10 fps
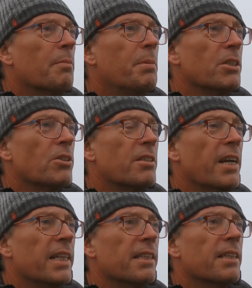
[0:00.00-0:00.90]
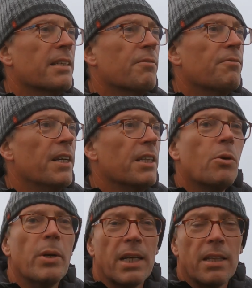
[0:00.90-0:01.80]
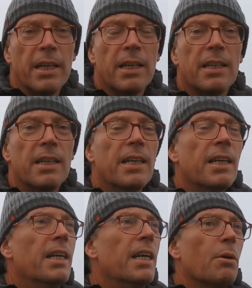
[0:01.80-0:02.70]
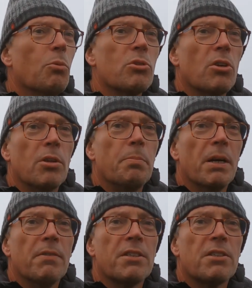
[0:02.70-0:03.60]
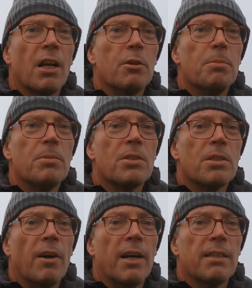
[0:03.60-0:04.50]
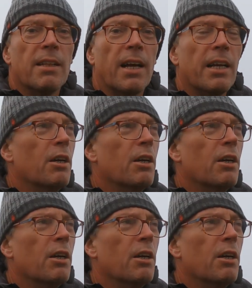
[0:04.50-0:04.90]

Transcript: Pitched the tent fairly quickly. It was on a bit of a slope, so I had to lay